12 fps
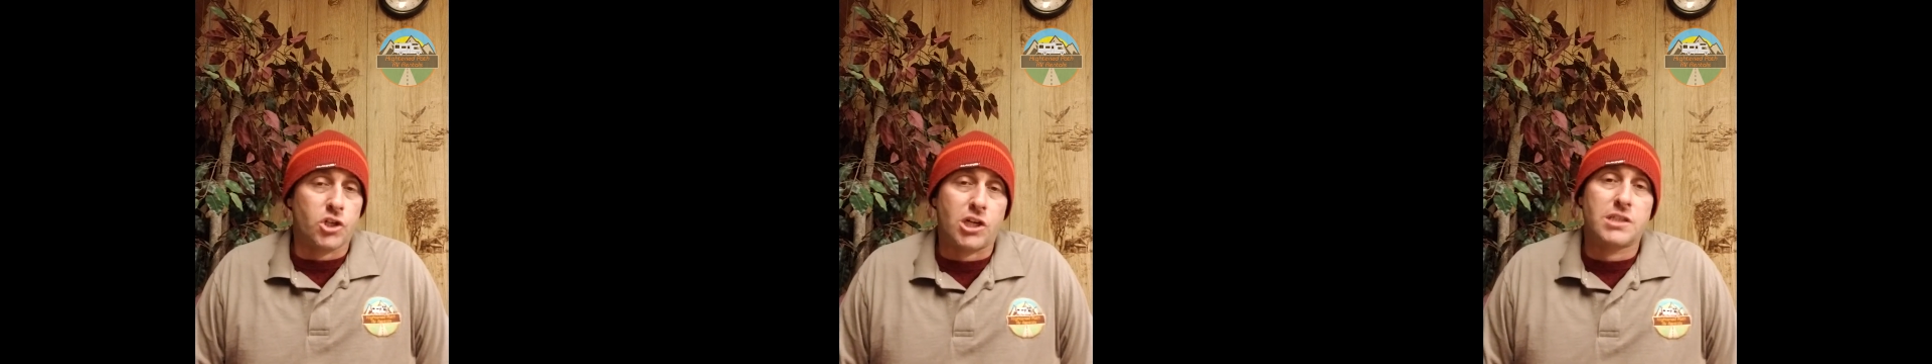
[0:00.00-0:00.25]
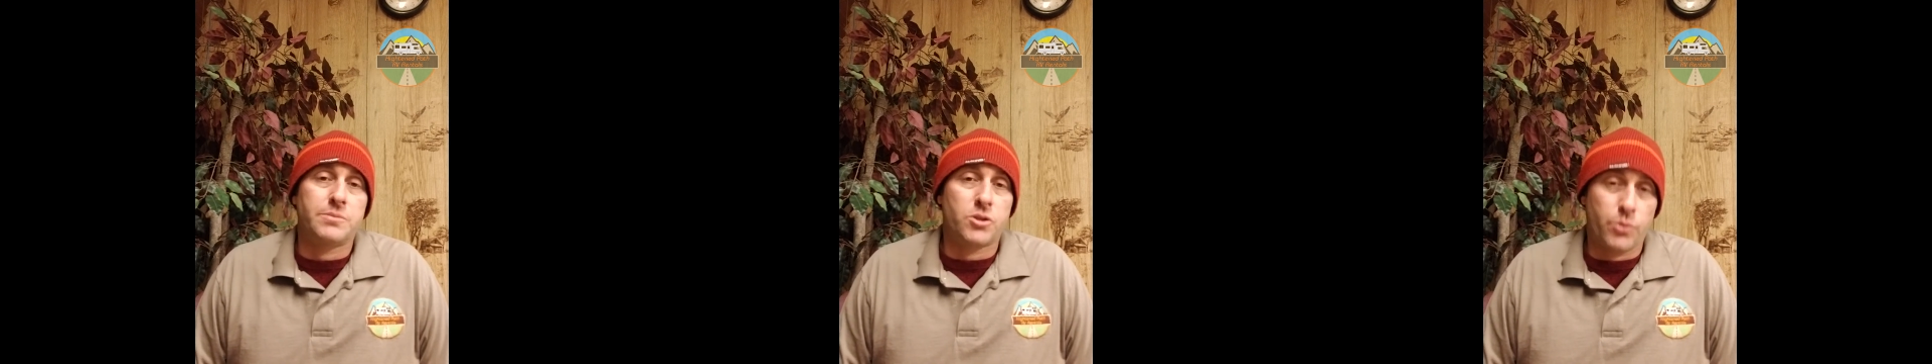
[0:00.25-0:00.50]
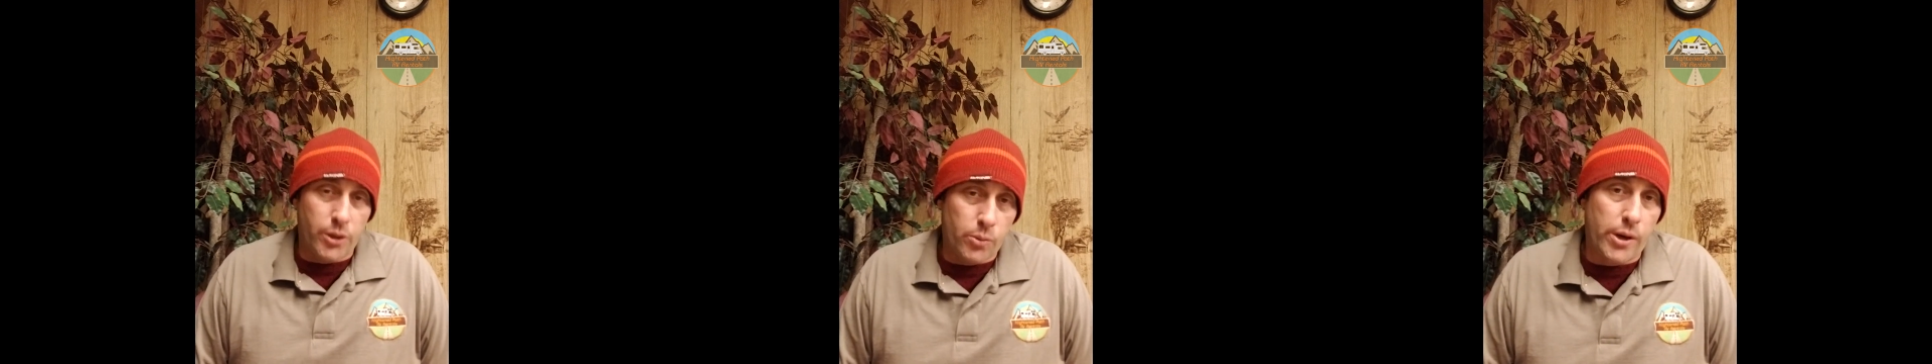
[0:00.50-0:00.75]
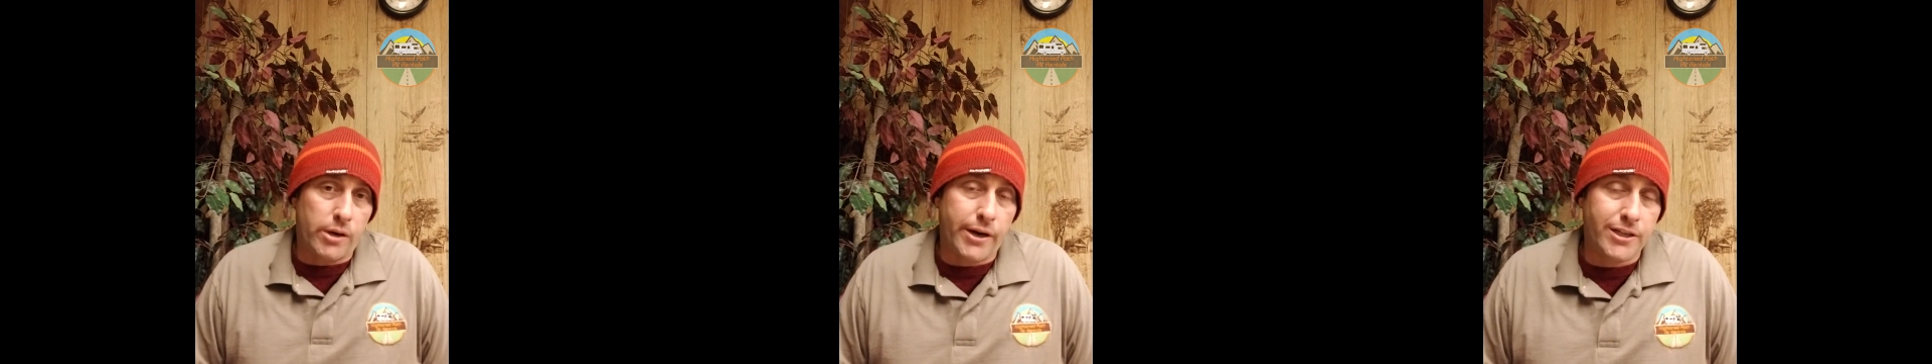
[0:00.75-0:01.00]
charge them to
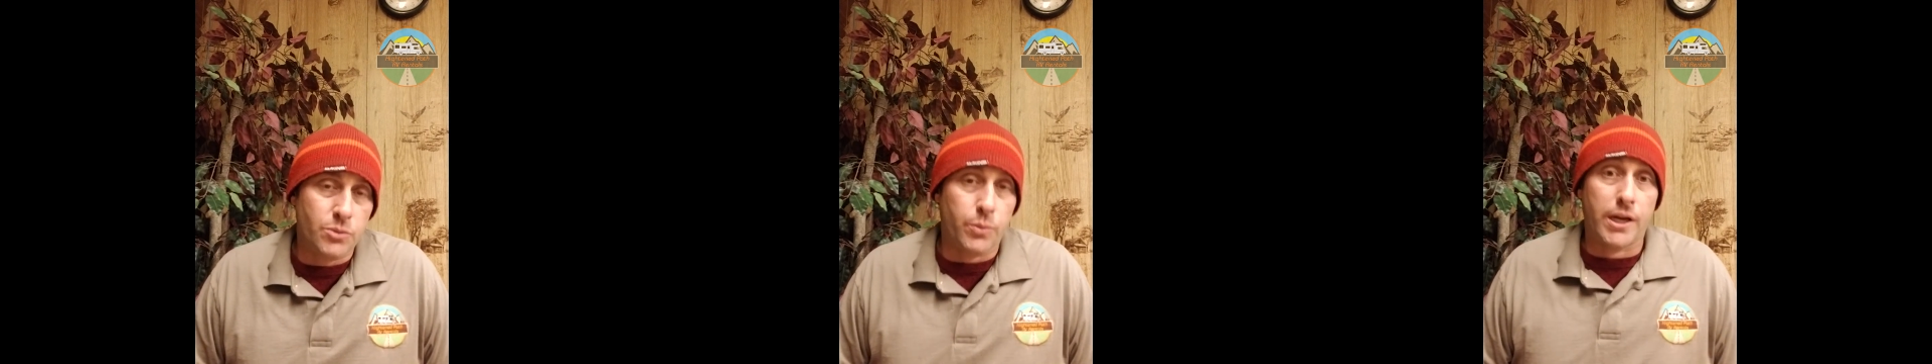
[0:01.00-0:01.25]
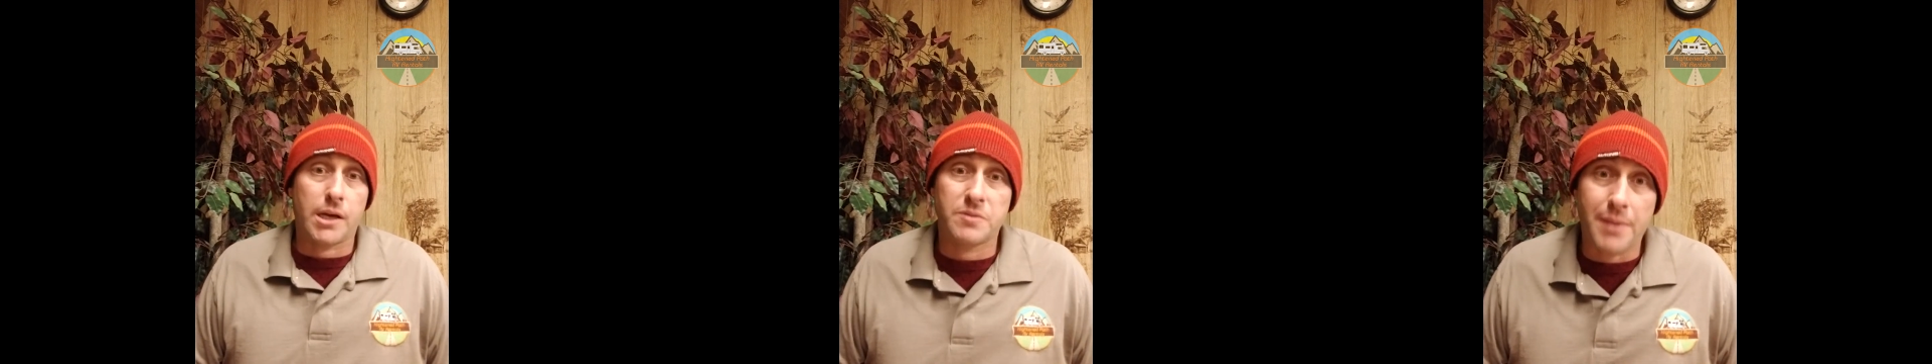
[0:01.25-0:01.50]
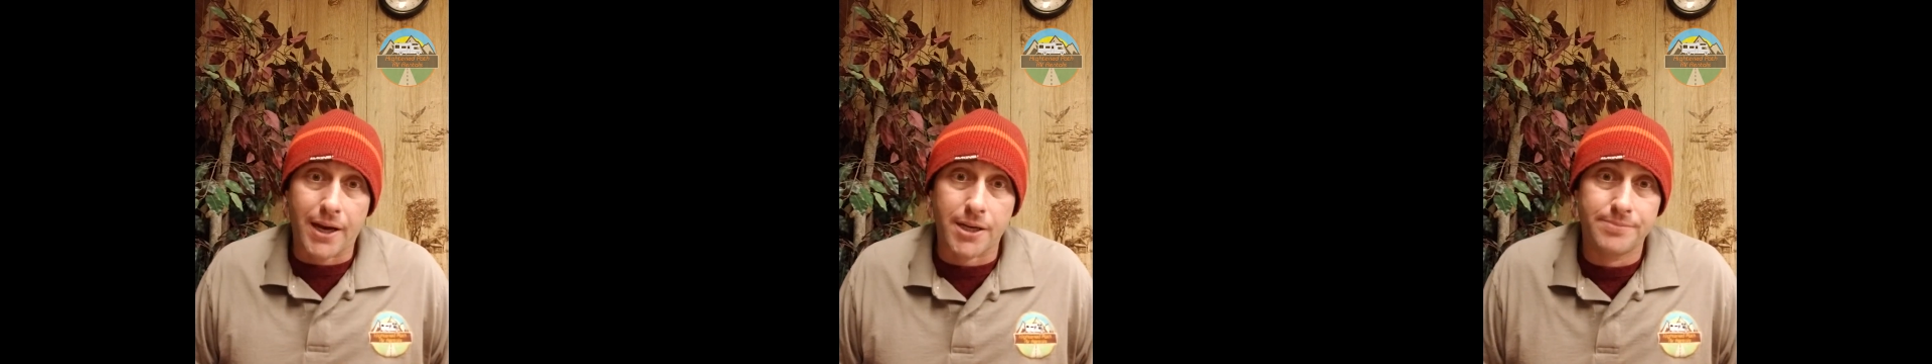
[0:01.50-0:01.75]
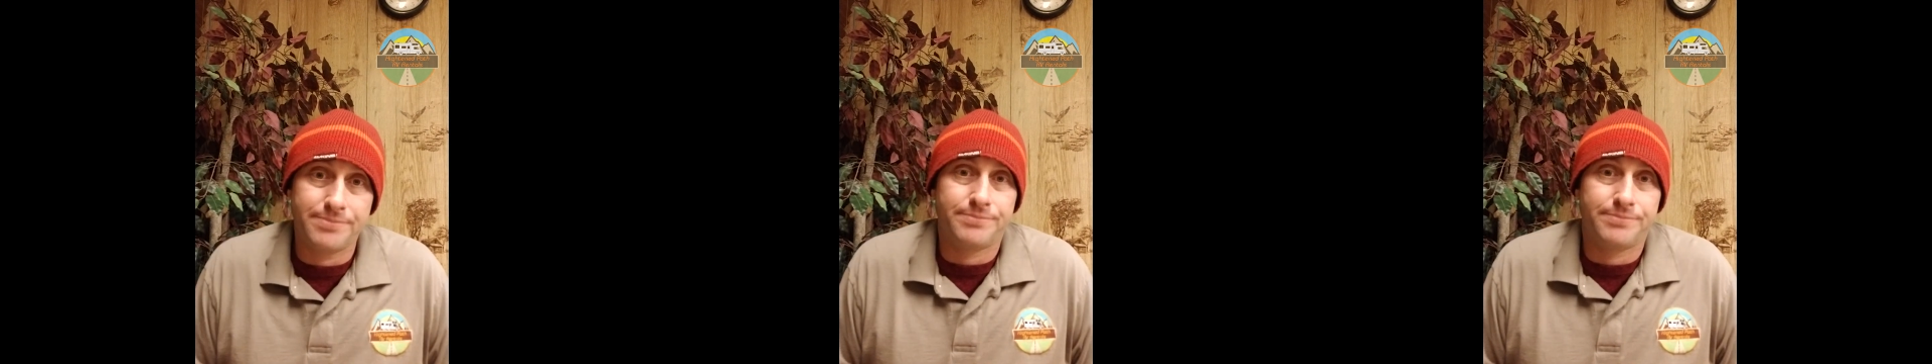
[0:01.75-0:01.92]
re-winterize it when it comes back.